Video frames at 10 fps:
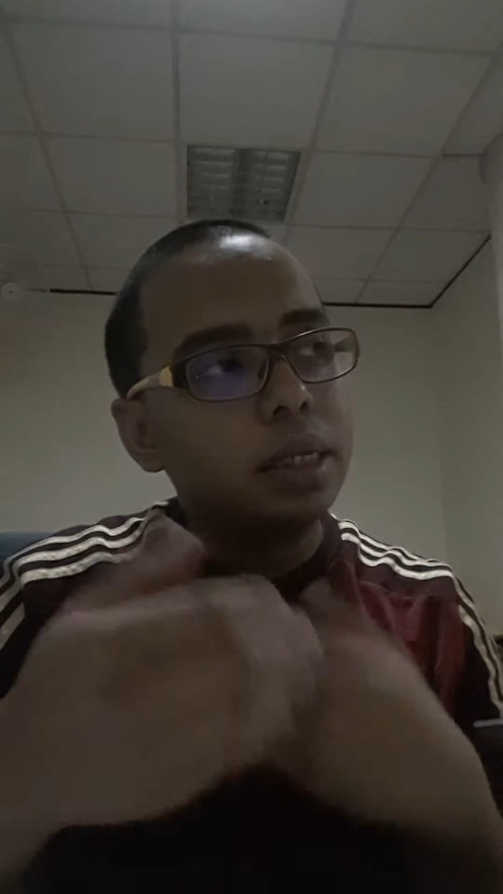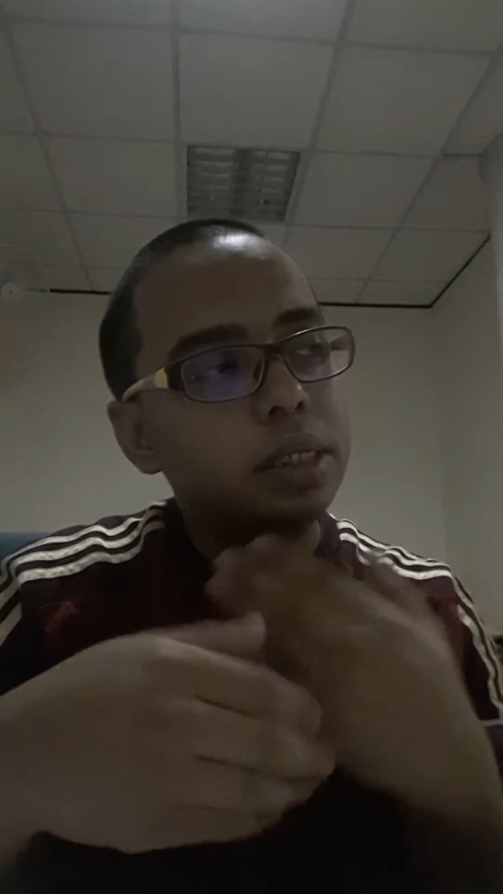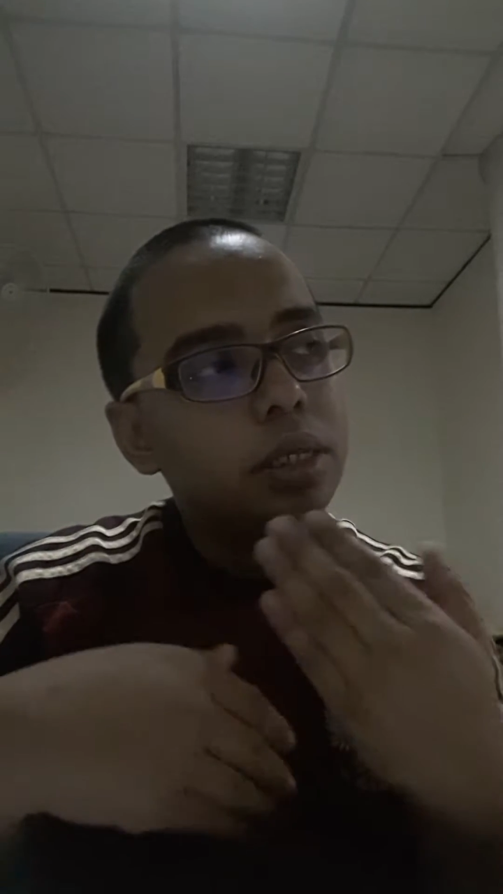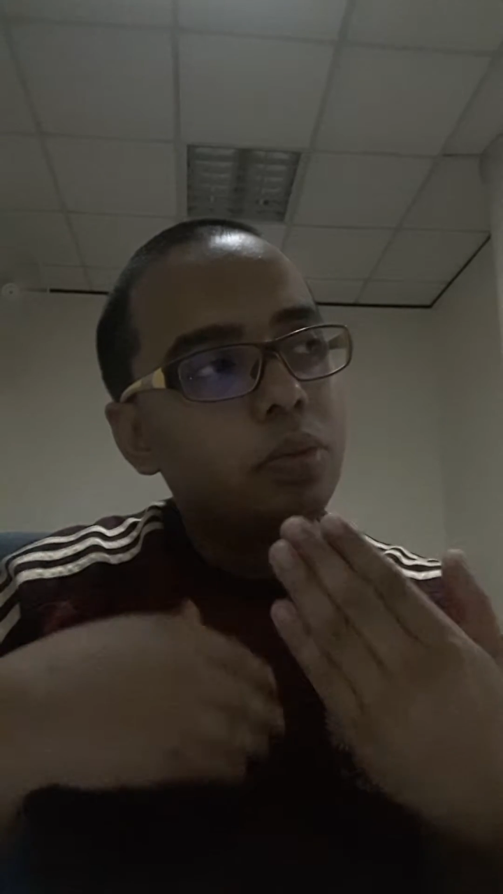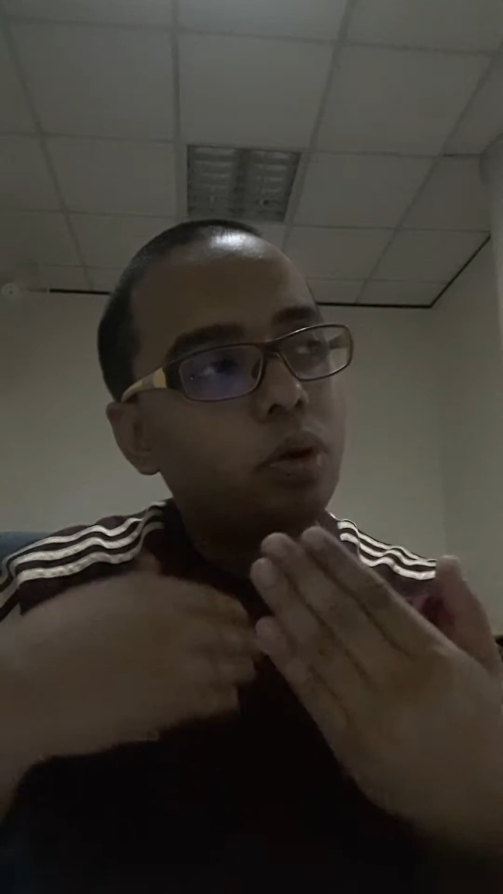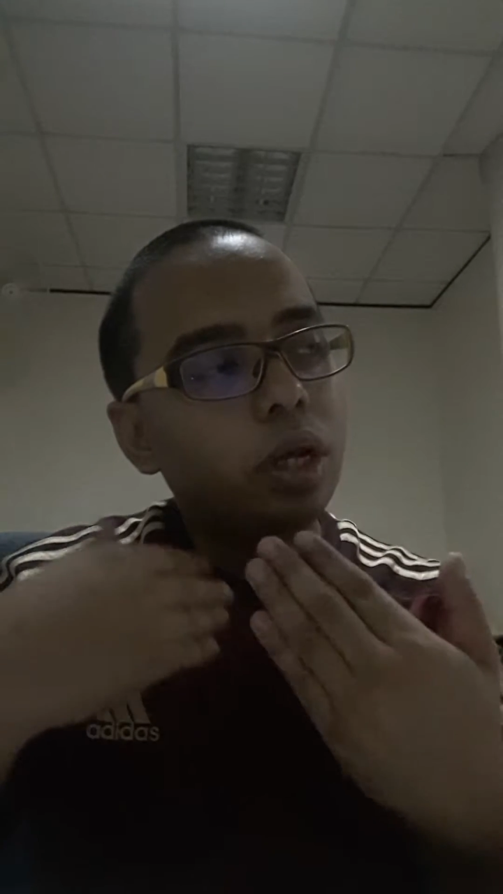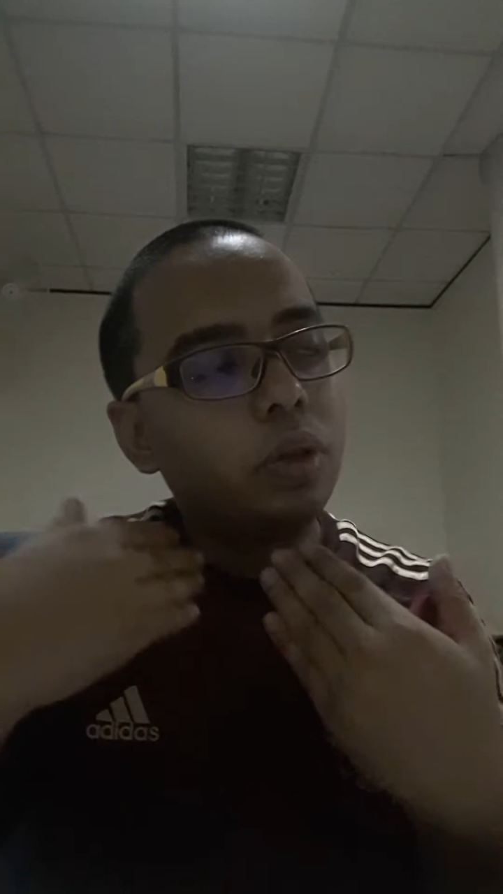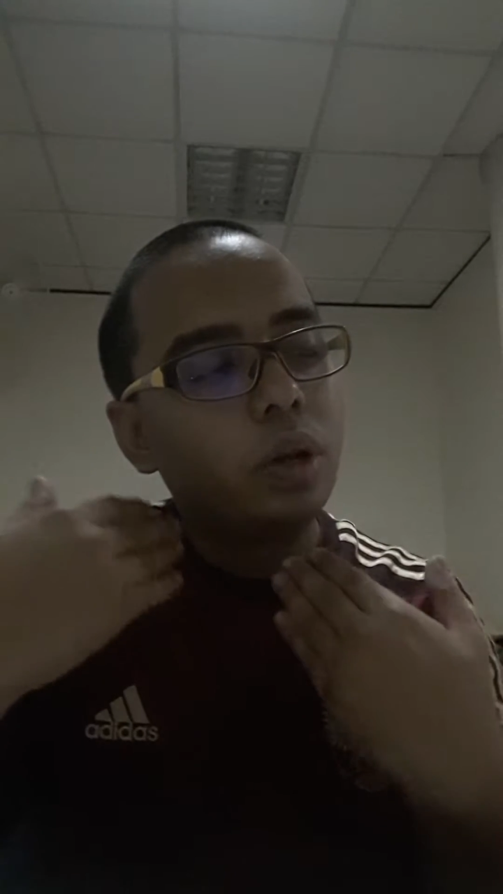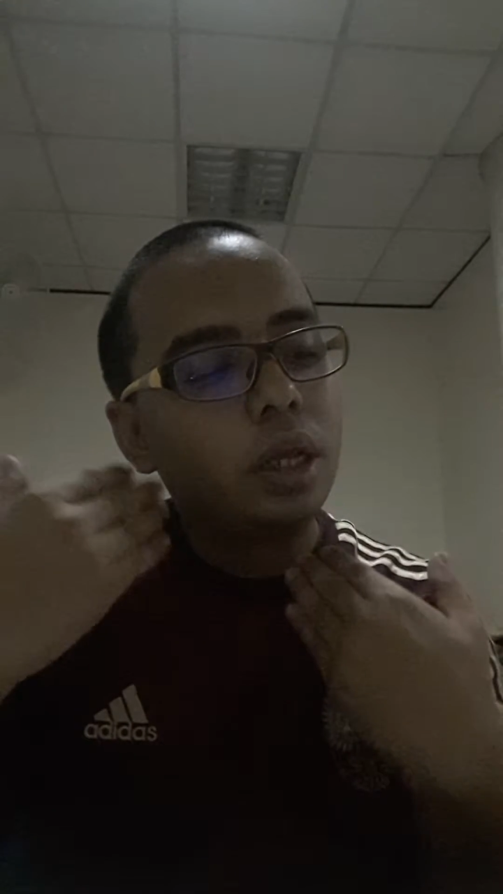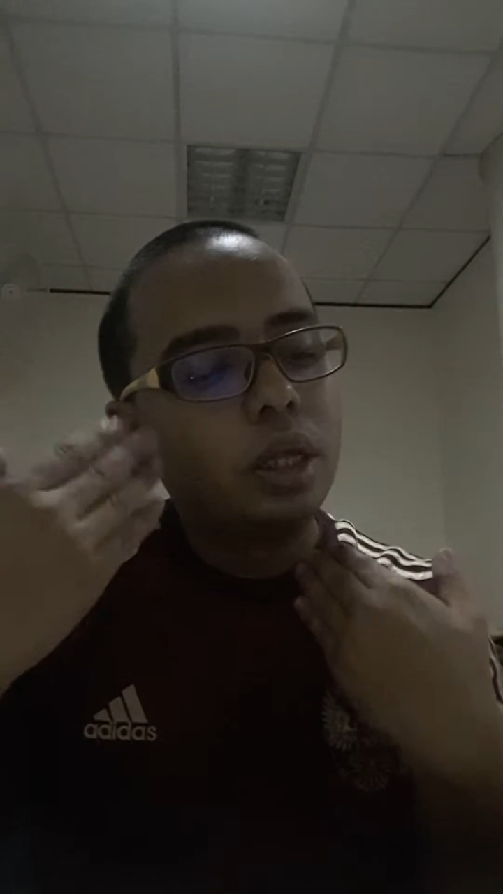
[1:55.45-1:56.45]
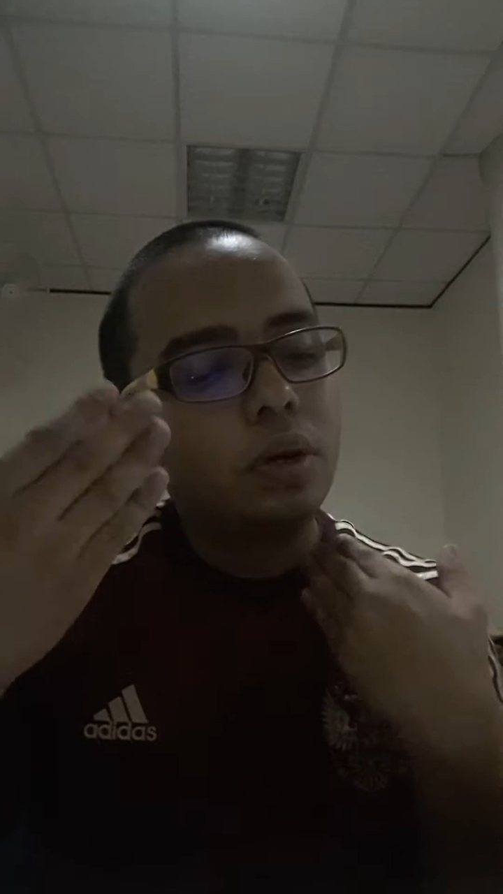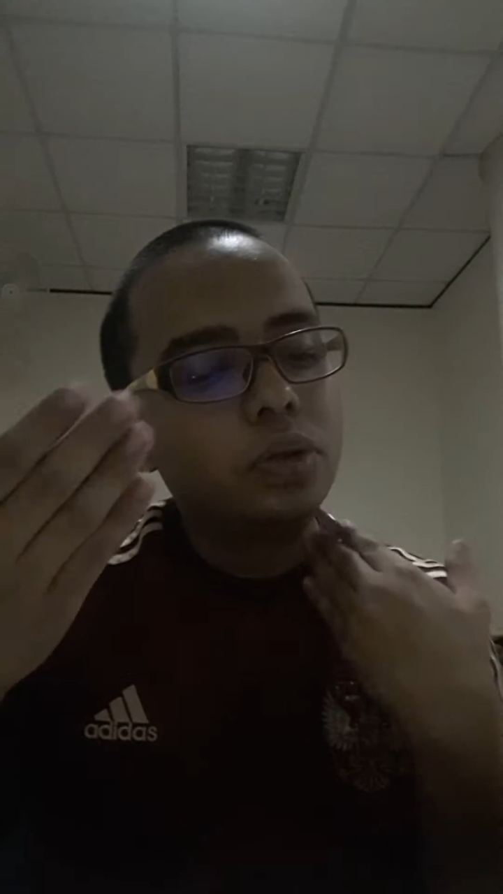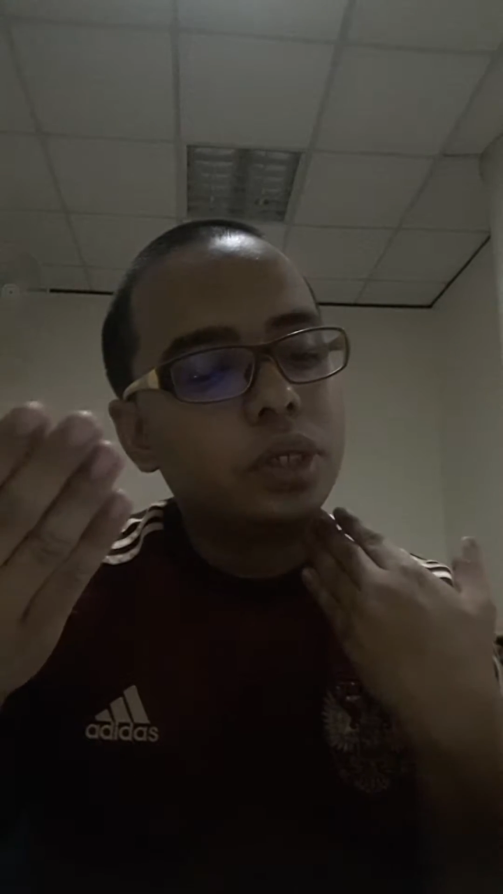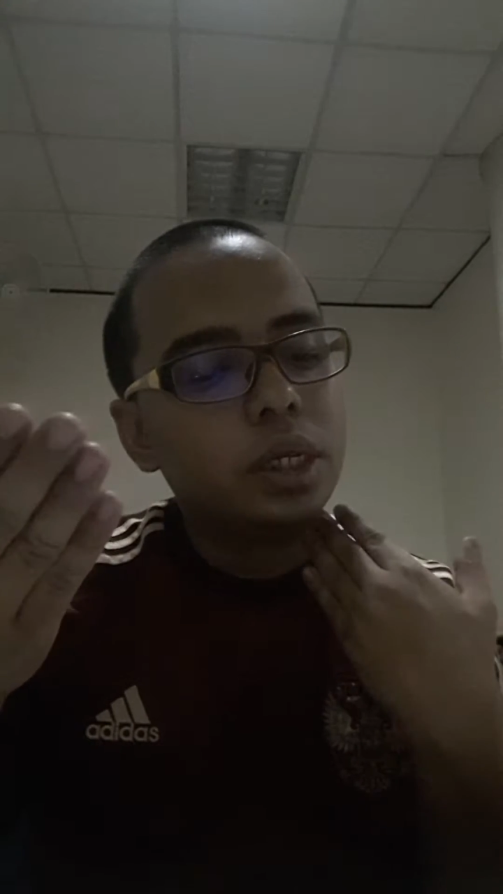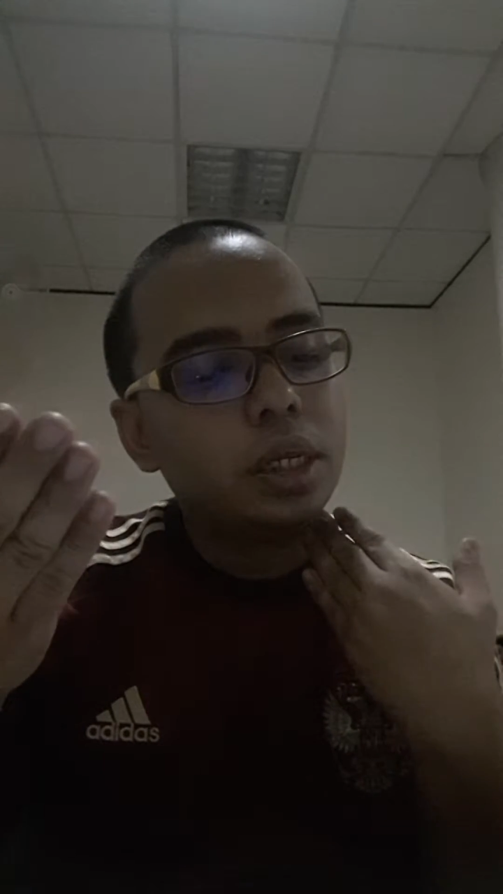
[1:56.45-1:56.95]
HCG more than
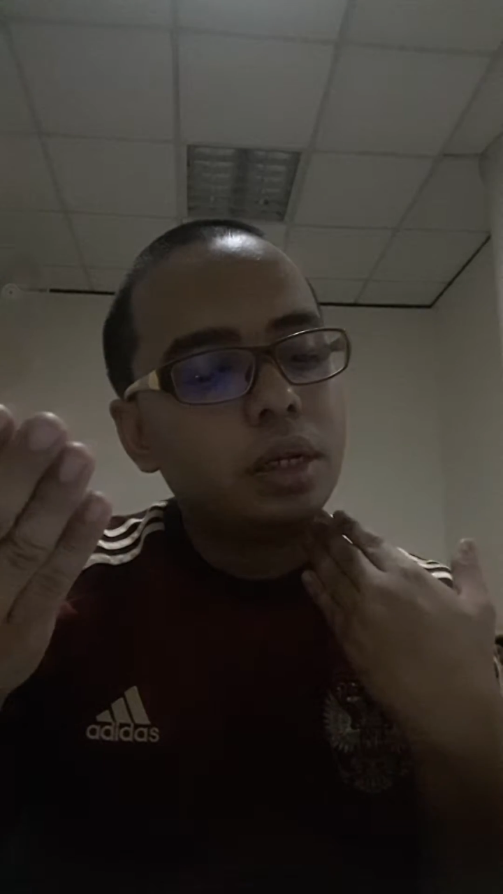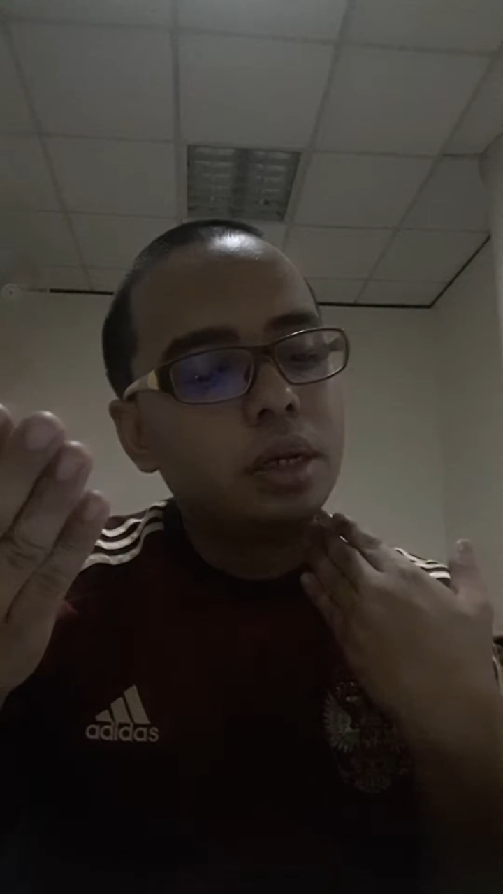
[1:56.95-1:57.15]
20,000